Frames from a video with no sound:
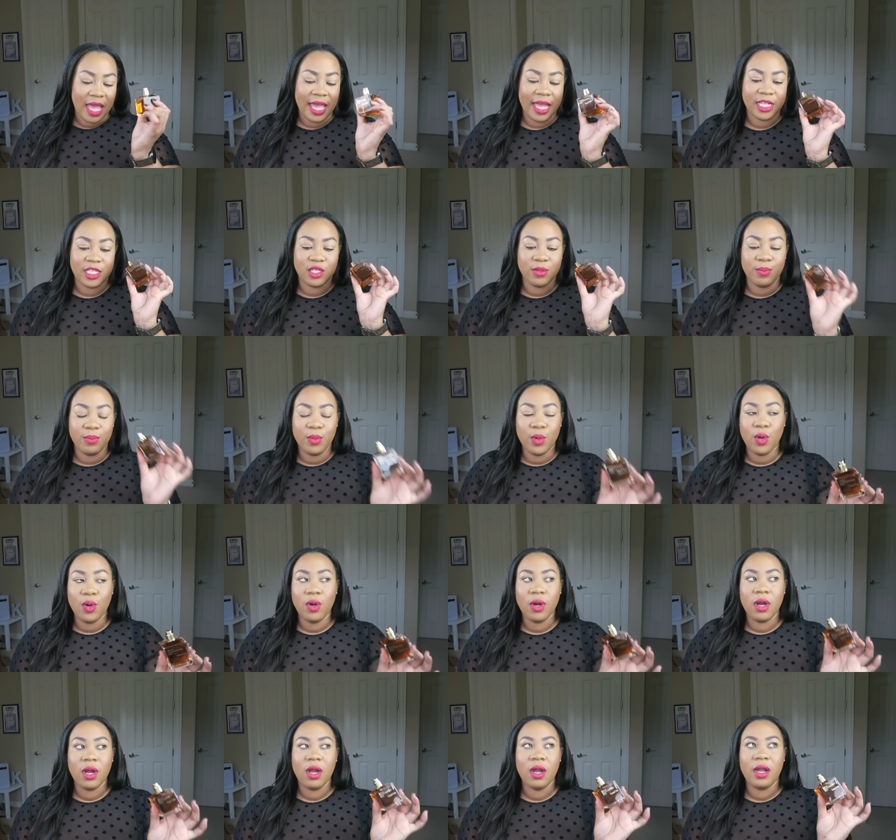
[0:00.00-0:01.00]
It's
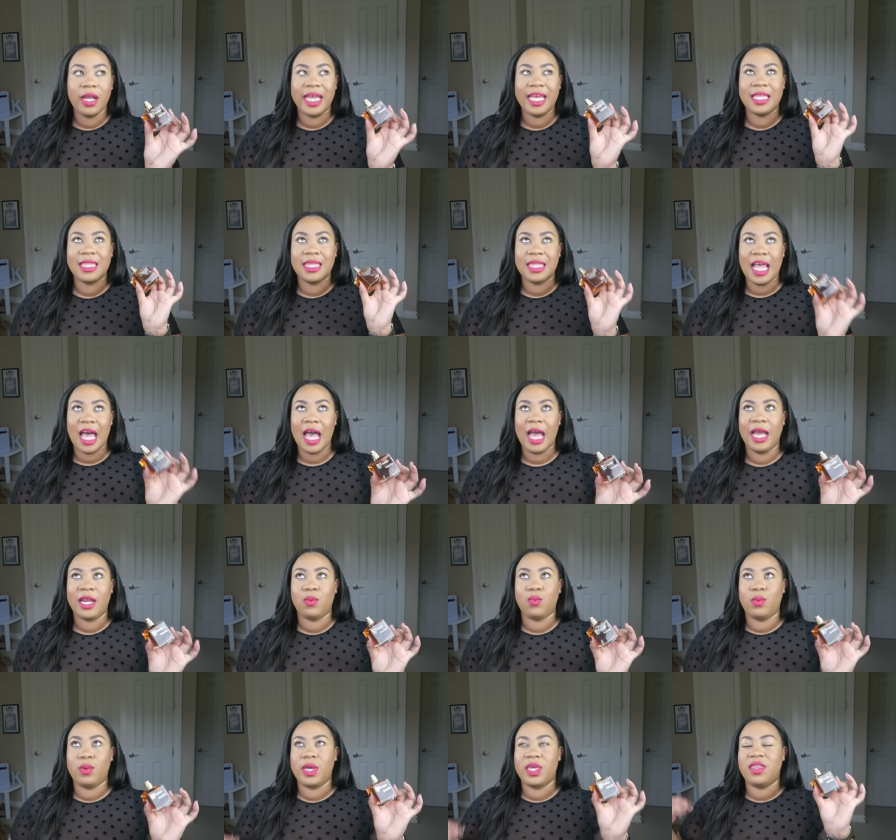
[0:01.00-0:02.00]
more in
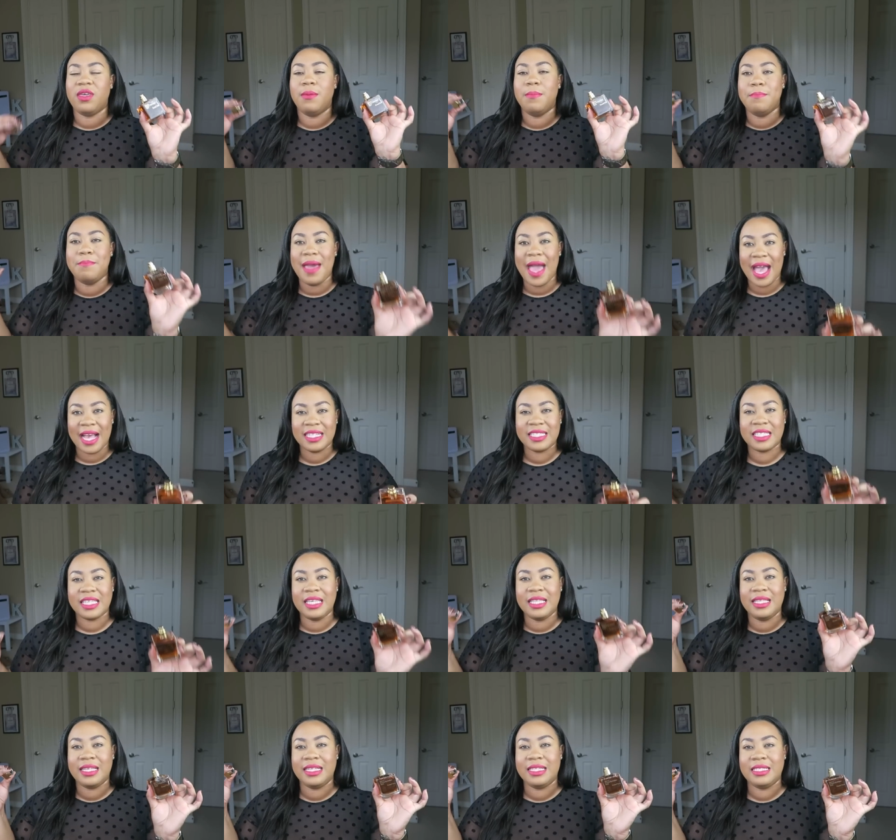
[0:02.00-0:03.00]
line with
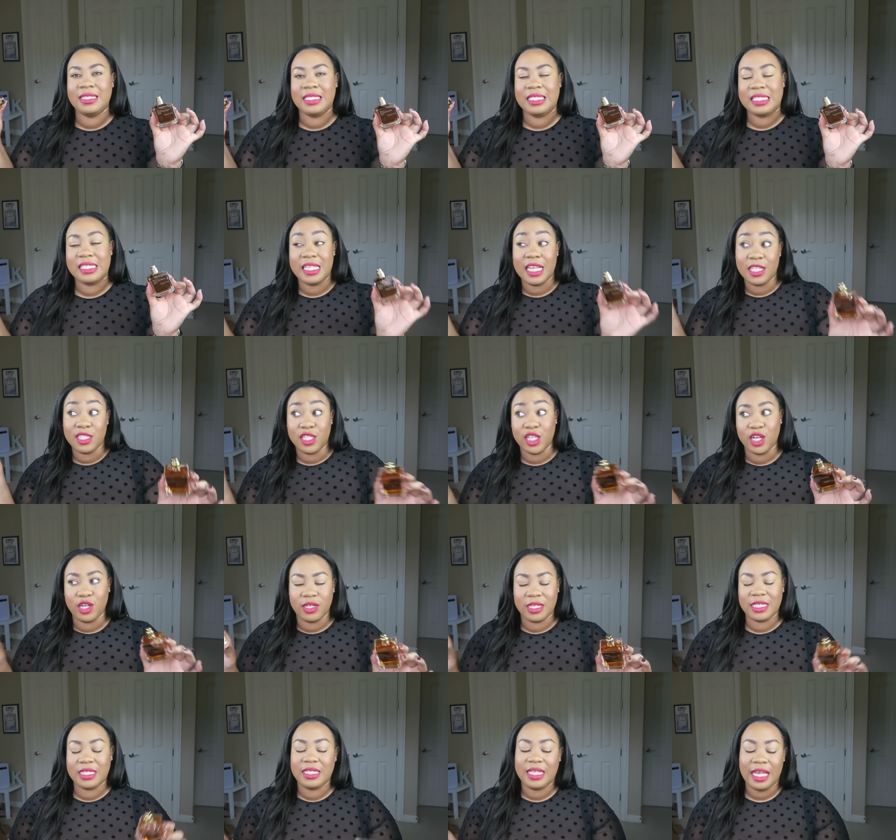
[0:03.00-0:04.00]
masculine
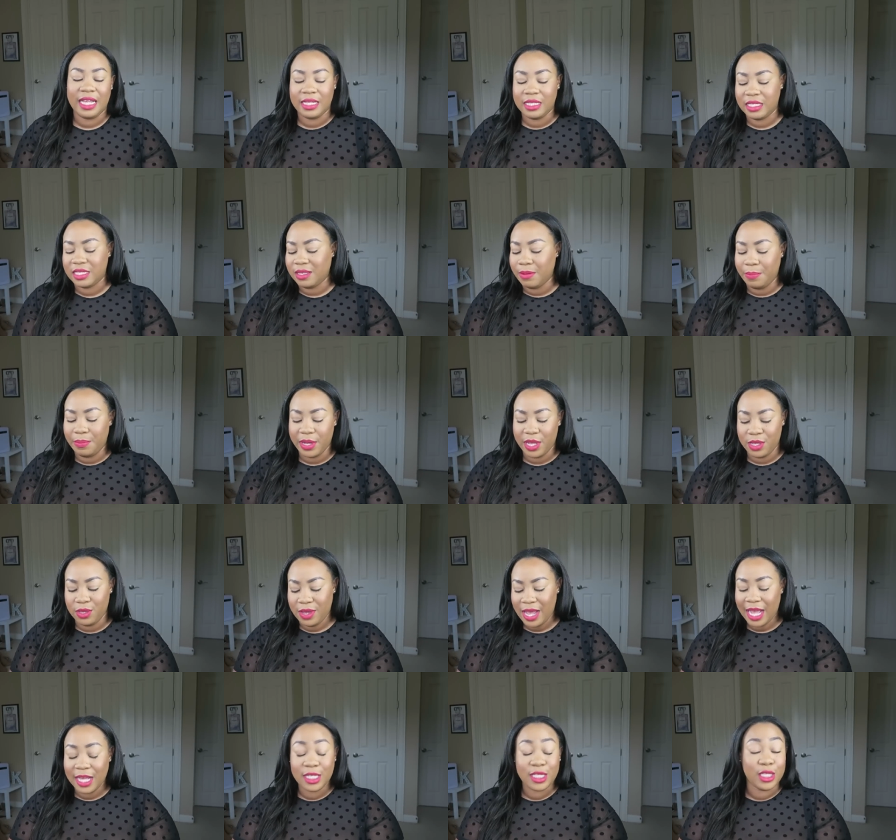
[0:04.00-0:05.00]
centered scents, but you
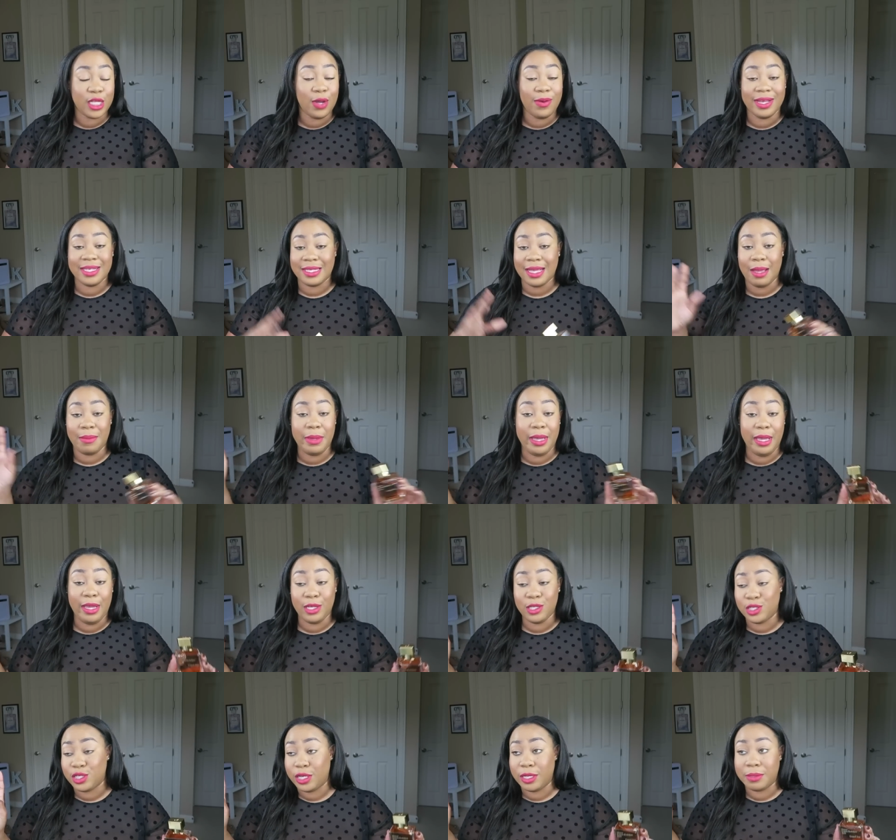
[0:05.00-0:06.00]
guys know as I'm
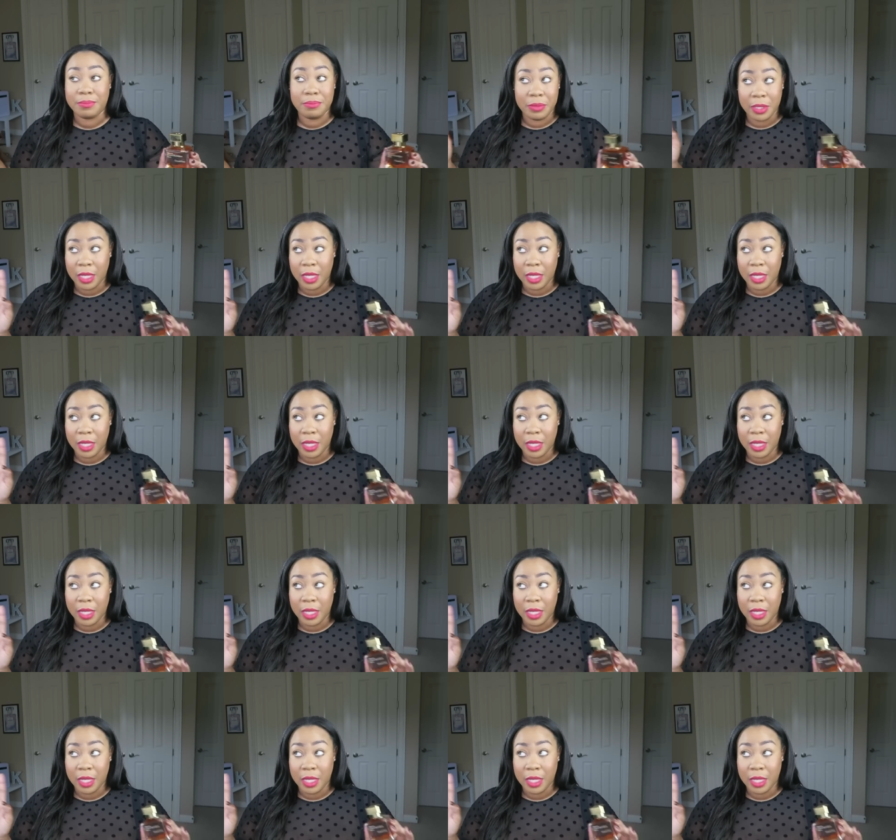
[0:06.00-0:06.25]
aging,